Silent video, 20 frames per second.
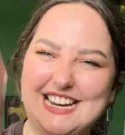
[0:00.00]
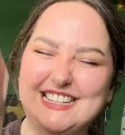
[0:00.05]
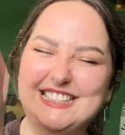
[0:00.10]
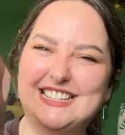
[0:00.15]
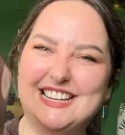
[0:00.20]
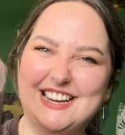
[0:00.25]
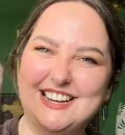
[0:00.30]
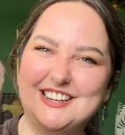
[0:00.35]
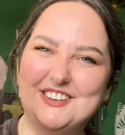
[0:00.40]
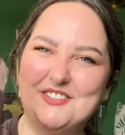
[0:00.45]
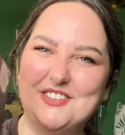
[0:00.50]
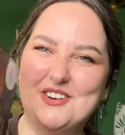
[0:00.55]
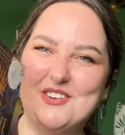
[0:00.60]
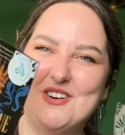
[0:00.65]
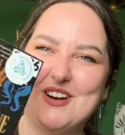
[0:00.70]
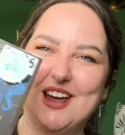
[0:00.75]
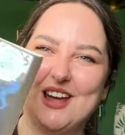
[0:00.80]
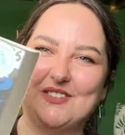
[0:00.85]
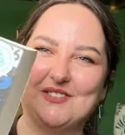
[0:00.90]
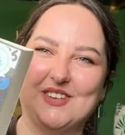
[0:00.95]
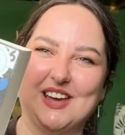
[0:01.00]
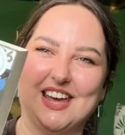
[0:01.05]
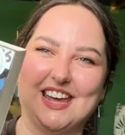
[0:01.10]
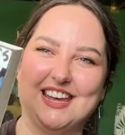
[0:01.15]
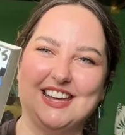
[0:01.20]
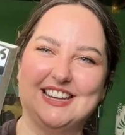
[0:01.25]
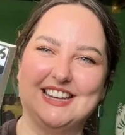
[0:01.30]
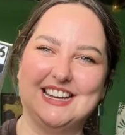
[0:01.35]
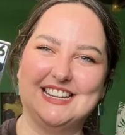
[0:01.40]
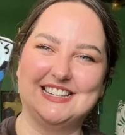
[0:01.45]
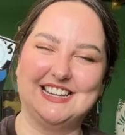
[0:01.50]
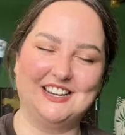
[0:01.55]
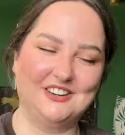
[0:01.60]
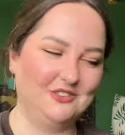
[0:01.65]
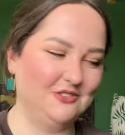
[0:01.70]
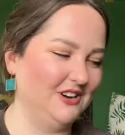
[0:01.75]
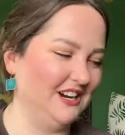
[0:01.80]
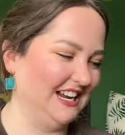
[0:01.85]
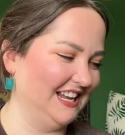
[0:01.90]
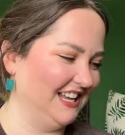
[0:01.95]
It's kind of annoying me. Is that
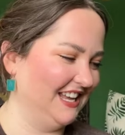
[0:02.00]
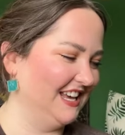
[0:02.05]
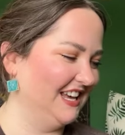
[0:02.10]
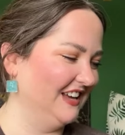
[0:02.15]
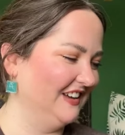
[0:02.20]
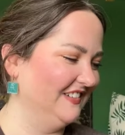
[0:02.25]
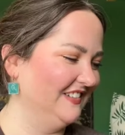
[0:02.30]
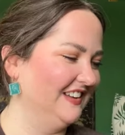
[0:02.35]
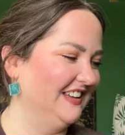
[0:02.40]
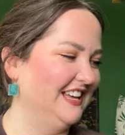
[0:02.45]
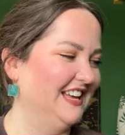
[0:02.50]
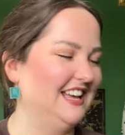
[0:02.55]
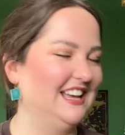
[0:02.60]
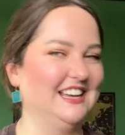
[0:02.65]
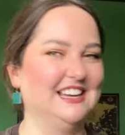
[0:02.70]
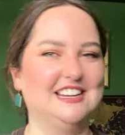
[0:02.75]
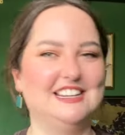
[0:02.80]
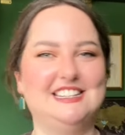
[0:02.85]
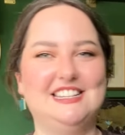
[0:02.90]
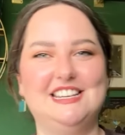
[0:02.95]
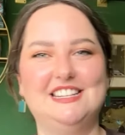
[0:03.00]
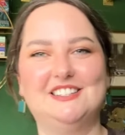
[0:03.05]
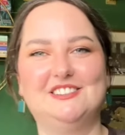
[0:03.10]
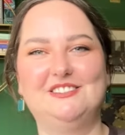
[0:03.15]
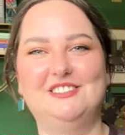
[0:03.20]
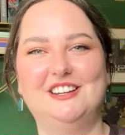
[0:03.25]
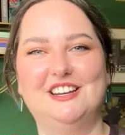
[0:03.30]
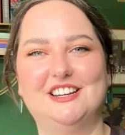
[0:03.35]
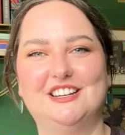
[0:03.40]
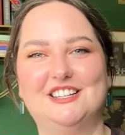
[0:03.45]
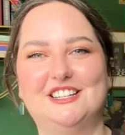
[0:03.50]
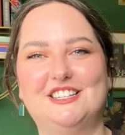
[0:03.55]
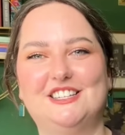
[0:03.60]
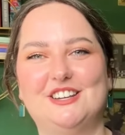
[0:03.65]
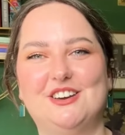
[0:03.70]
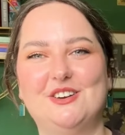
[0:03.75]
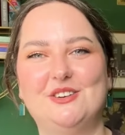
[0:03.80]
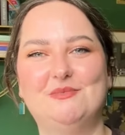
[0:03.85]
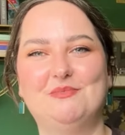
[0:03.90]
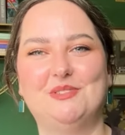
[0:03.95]
annoying you? Because these all look
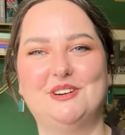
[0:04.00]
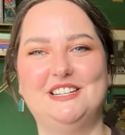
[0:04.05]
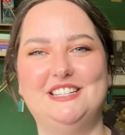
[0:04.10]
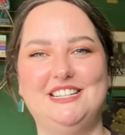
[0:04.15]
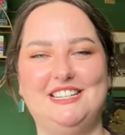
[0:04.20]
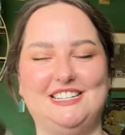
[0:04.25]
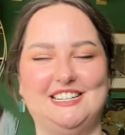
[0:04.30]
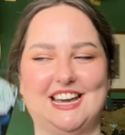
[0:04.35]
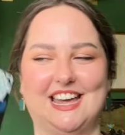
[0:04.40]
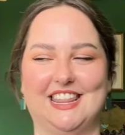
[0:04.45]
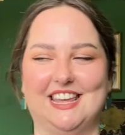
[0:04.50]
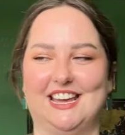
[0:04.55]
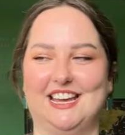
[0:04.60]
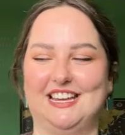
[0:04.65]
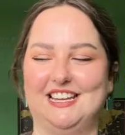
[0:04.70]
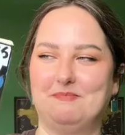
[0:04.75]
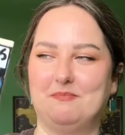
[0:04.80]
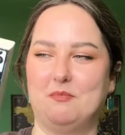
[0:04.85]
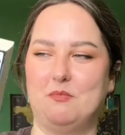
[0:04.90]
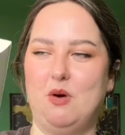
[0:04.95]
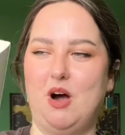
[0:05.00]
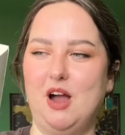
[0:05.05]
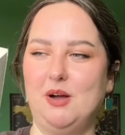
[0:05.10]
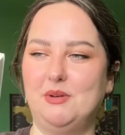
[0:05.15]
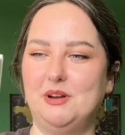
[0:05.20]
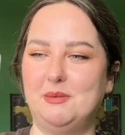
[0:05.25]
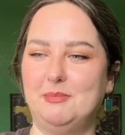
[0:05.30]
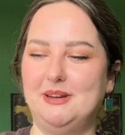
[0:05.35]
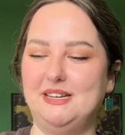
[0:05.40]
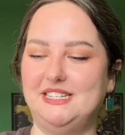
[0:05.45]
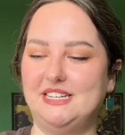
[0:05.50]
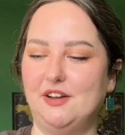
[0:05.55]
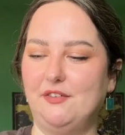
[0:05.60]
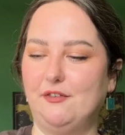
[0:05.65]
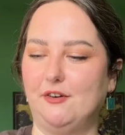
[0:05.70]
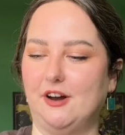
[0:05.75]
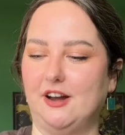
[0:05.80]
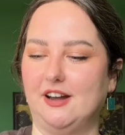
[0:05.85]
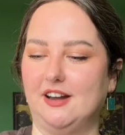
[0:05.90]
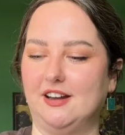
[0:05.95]
so pretty together. Why would it be
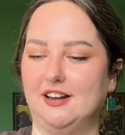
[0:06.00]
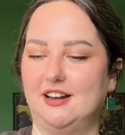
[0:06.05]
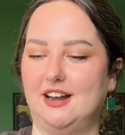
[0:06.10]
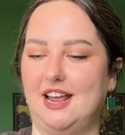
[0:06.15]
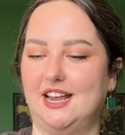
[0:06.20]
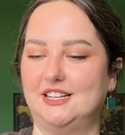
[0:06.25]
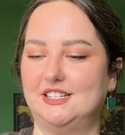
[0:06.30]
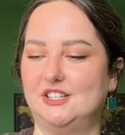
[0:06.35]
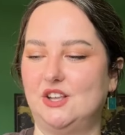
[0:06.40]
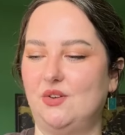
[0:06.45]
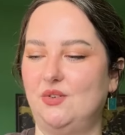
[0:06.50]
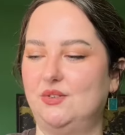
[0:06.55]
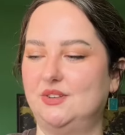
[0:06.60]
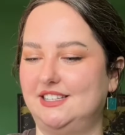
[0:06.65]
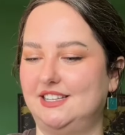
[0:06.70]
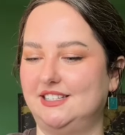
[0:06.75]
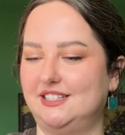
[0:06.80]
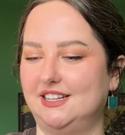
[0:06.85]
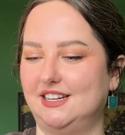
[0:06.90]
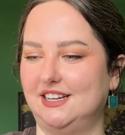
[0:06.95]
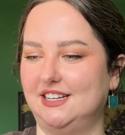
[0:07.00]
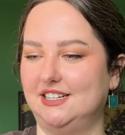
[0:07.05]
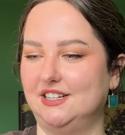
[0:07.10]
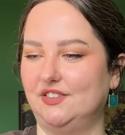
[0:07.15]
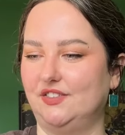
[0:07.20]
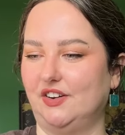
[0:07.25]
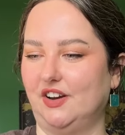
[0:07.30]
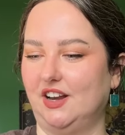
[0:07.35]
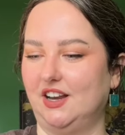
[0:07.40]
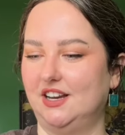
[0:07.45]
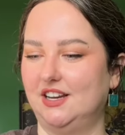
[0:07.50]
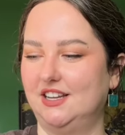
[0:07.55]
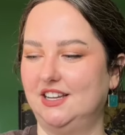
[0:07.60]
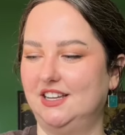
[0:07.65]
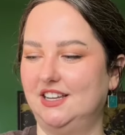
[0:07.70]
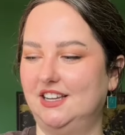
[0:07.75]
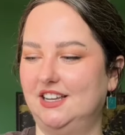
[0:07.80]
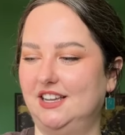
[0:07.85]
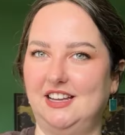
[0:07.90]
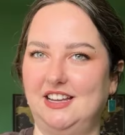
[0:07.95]
different? Like so consistently different?
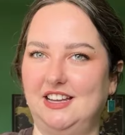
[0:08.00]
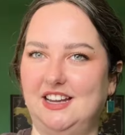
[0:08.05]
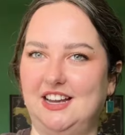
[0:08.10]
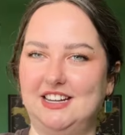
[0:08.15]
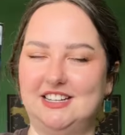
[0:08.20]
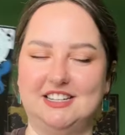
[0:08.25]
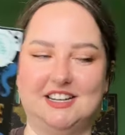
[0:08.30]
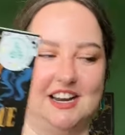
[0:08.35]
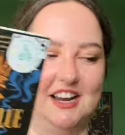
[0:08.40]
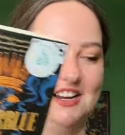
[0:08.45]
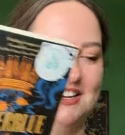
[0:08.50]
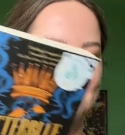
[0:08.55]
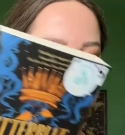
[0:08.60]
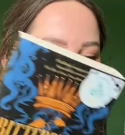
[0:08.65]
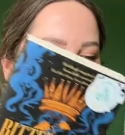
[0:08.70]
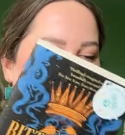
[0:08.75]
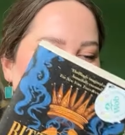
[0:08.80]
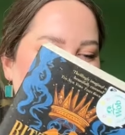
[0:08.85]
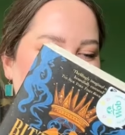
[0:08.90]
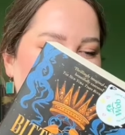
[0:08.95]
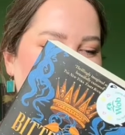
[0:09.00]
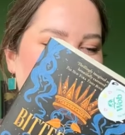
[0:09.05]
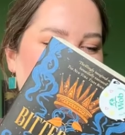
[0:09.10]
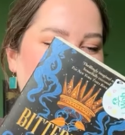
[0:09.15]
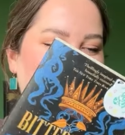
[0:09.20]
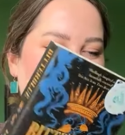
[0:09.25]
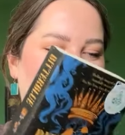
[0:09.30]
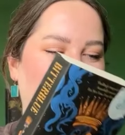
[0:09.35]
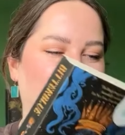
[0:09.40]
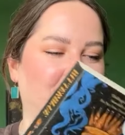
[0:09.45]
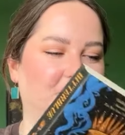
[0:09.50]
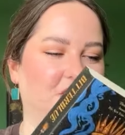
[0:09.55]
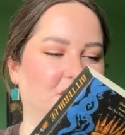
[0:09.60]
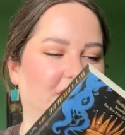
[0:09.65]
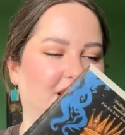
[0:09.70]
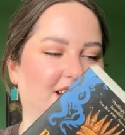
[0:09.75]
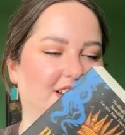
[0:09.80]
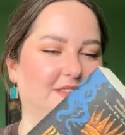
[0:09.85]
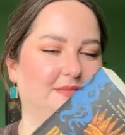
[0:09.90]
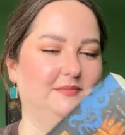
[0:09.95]
I don't know. That's kind of
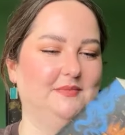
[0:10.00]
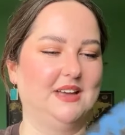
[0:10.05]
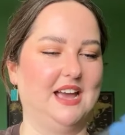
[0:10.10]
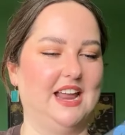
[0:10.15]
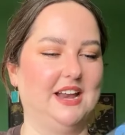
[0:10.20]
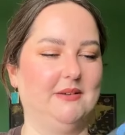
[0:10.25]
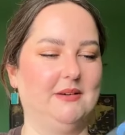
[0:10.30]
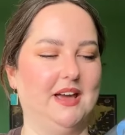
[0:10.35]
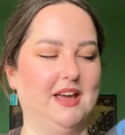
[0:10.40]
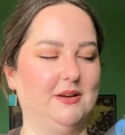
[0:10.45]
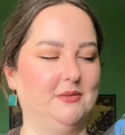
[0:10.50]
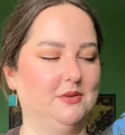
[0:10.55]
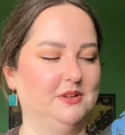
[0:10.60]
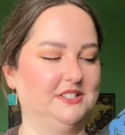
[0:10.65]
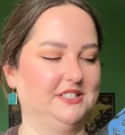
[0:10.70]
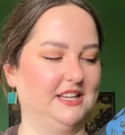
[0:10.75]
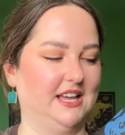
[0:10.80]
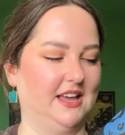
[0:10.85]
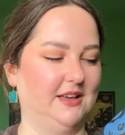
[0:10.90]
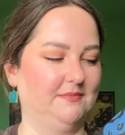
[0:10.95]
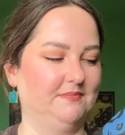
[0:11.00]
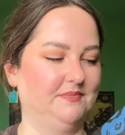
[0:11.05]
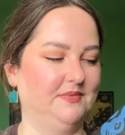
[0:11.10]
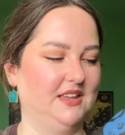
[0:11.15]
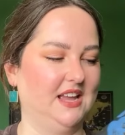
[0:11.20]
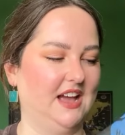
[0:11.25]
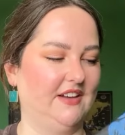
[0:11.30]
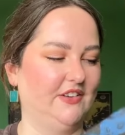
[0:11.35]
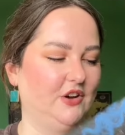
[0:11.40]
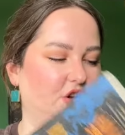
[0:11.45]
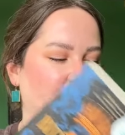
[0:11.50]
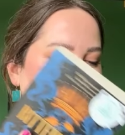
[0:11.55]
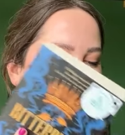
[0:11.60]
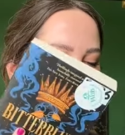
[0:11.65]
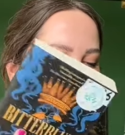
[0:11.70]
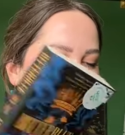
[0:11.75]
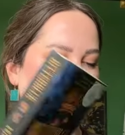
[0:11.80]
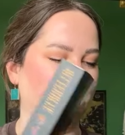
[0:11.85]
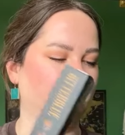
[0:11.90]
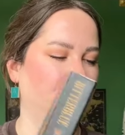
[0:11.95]
annoying. Anyway, we'll see. Have I got this
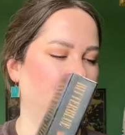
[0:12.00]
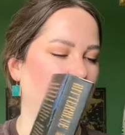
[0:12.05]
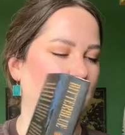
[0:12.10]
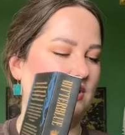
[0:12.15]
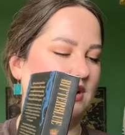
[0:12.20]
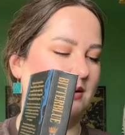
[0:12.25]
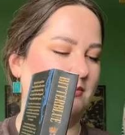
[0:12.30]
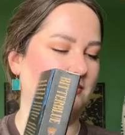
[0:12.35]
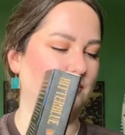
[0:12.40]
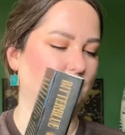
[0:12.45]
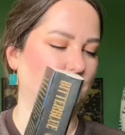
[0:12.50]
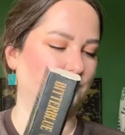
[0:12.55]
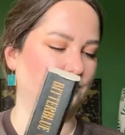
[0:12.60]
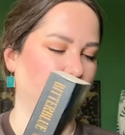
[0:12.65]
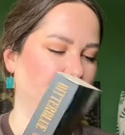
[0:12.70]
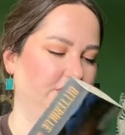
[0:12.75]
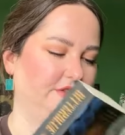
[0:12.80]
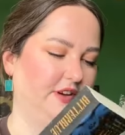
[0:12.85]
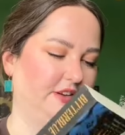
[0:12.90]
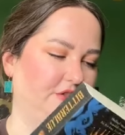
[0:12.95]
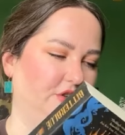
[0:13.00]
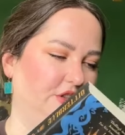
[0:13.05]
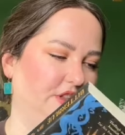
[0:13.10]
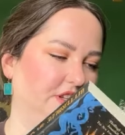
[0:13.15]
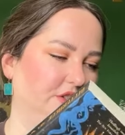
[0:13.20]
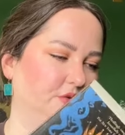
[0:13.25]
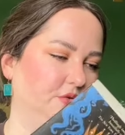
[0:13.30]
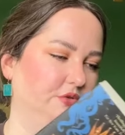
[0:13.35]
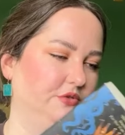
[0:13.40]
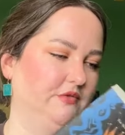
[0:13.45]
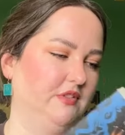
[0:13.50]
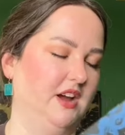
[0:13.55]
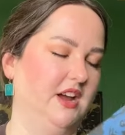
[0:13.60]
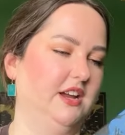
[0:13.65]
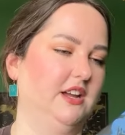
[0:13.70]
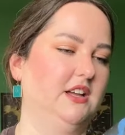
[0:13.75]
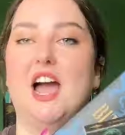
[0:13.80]
order wrong? I'm not sure if I've got this order right.